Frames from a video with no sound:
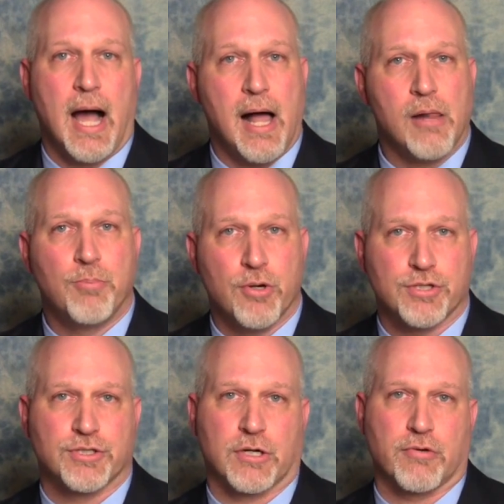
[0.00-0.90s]
I'll
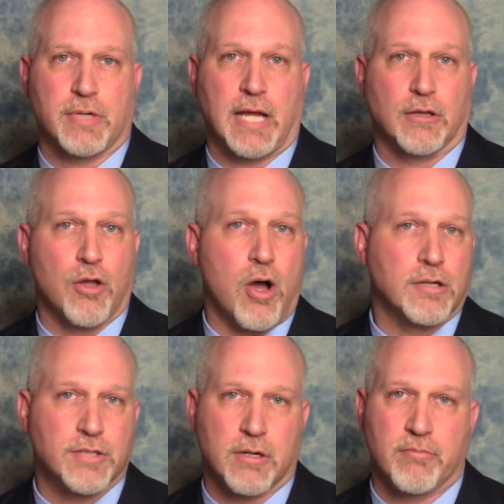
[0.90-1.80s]
push to create
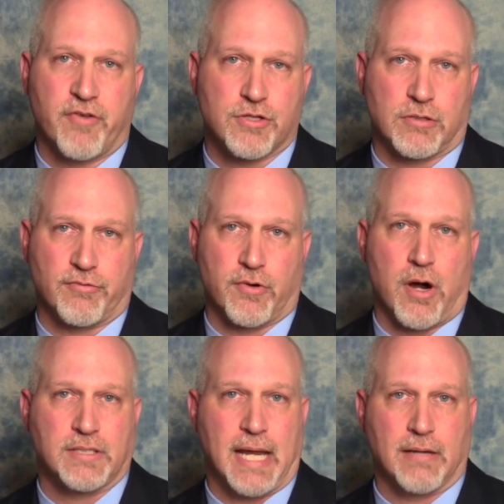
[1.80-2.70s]
long-term vision for
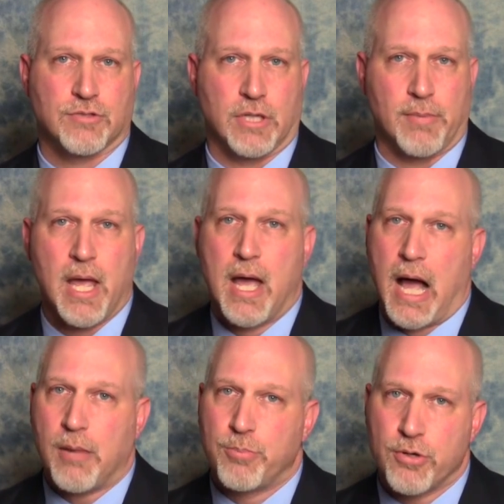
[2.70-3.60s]
our township.
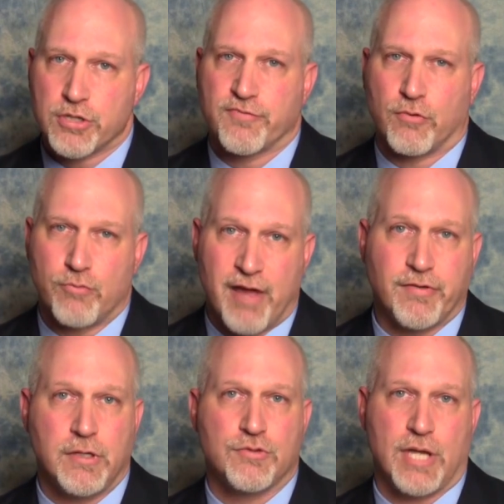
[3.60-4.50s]
I'll push for
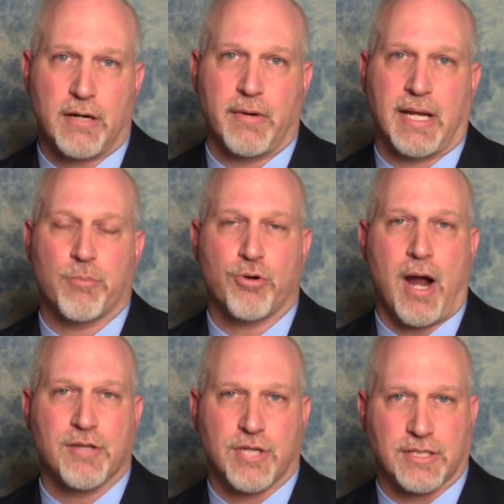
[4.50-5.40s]
revenue-generating
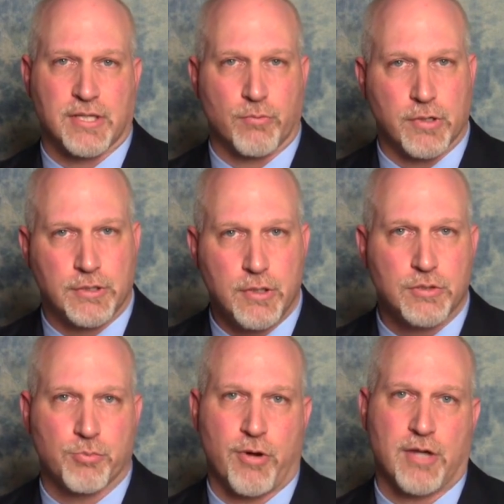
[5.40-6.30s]
projects that
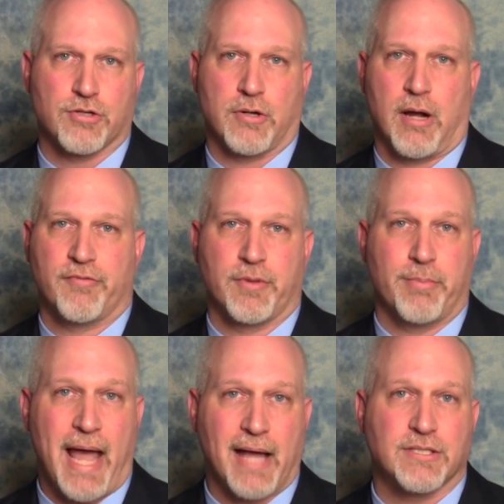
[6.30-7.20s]
reduce pressure off the
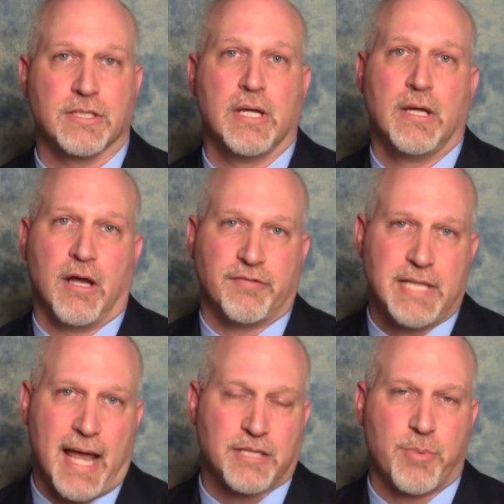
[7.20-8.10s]
backs of
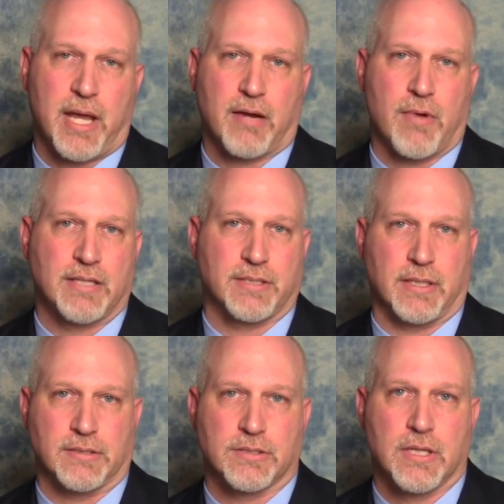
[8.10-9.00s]
tax-paying
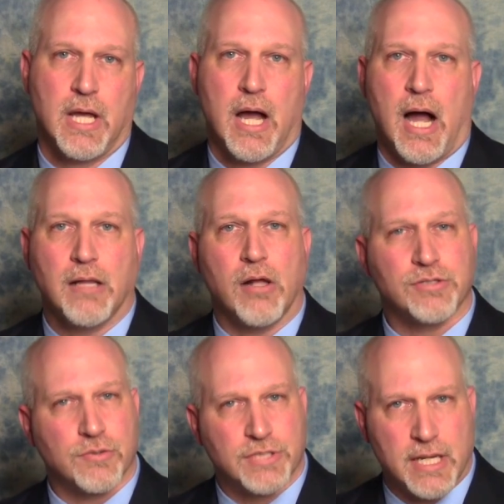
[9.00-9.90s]
residents. I'll
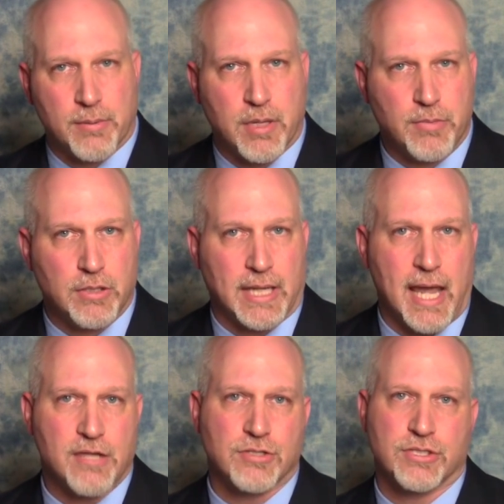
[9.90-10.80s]
also set up
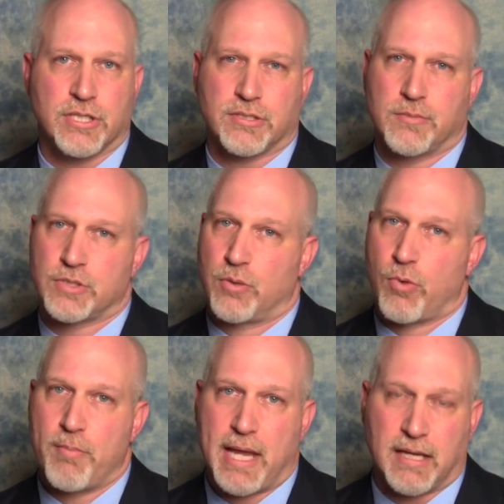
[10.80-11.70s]
communication systems that
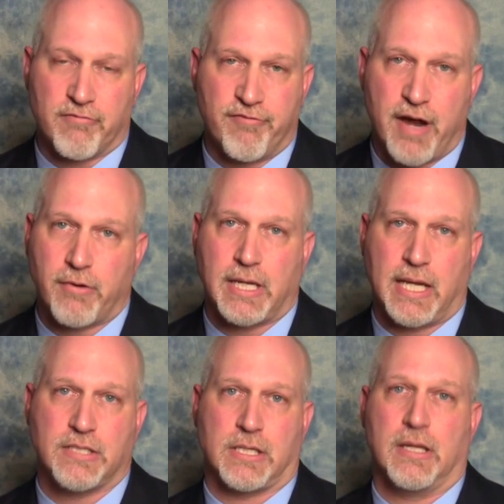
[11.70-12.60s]
will make it very
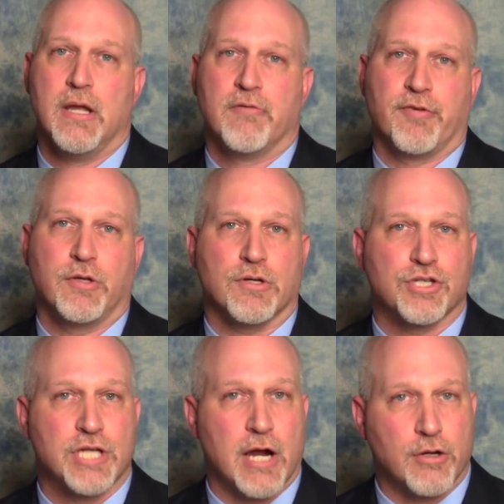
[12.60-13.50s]
easy for you to
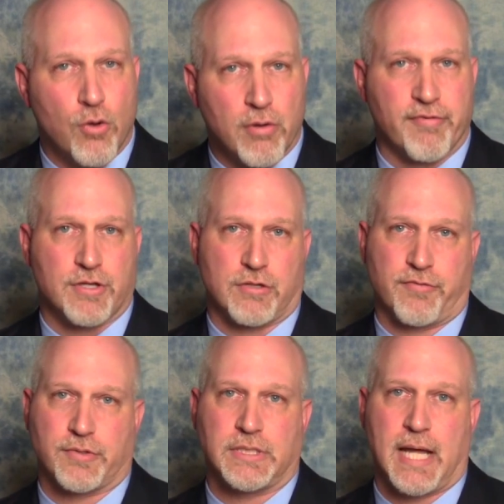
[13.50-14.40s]
share your
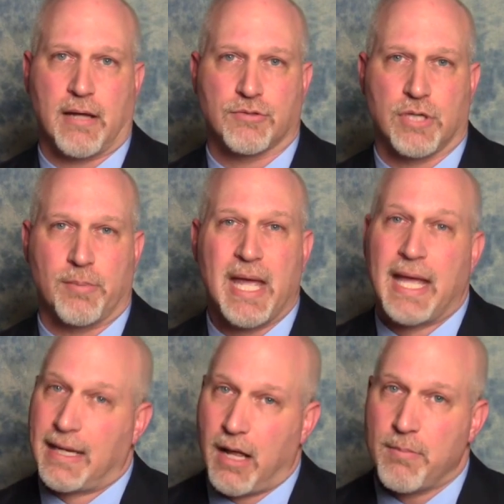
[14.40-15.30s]
vision for the township,
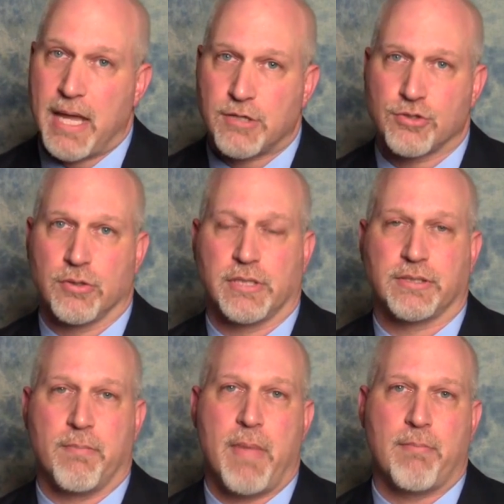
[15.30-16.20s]
and I'll make sure
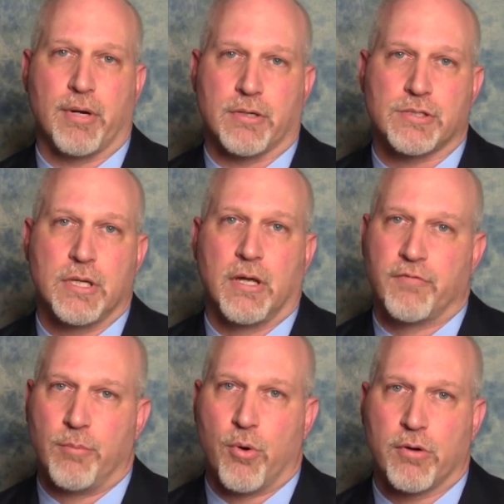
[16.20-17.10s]
that the members
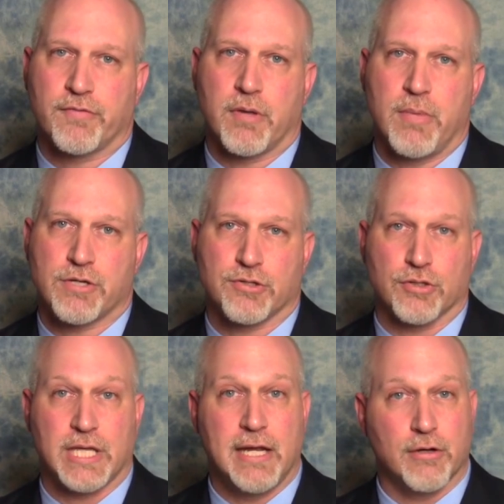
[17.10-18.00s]
of the Board of
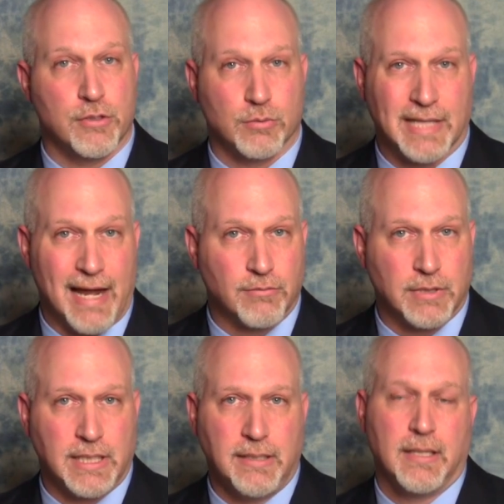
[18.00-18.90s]
Commissioners hear you
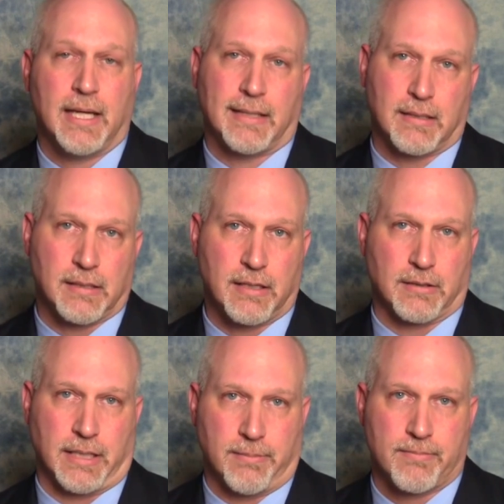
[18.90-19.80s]
loudly and
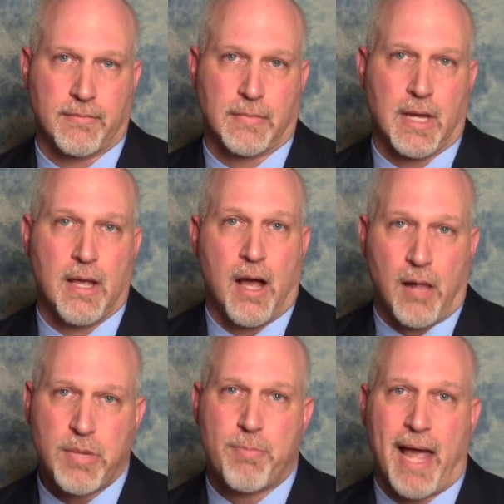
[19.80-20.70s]
clearly.
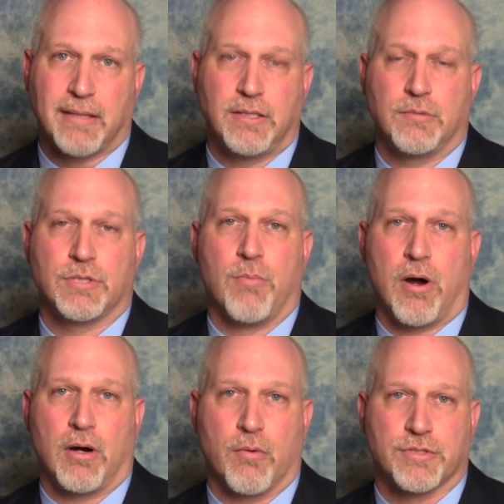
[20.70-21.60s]
I'll be back to you
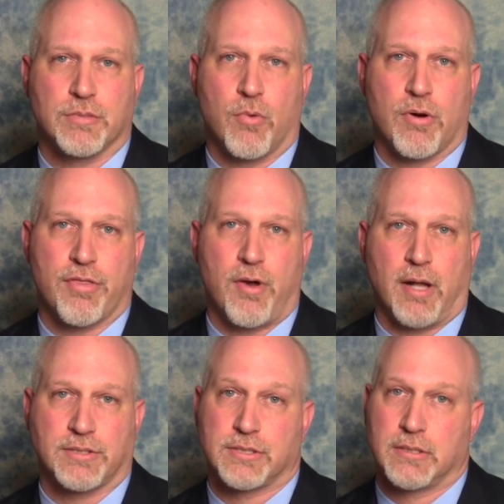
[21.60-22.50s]
tomorrow with some more
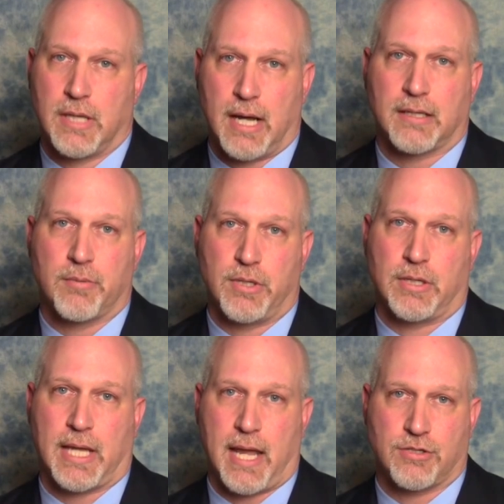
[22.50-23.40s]
thoughts on
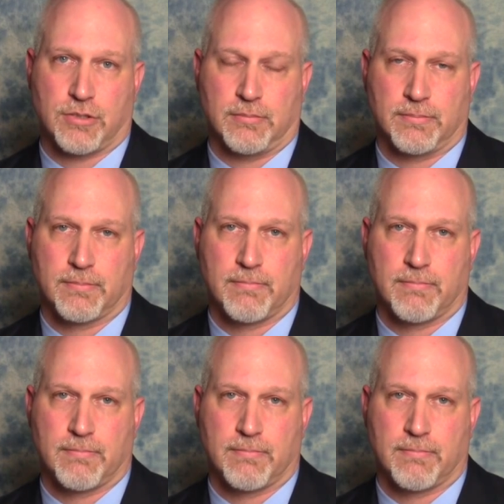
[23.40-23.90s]
communication.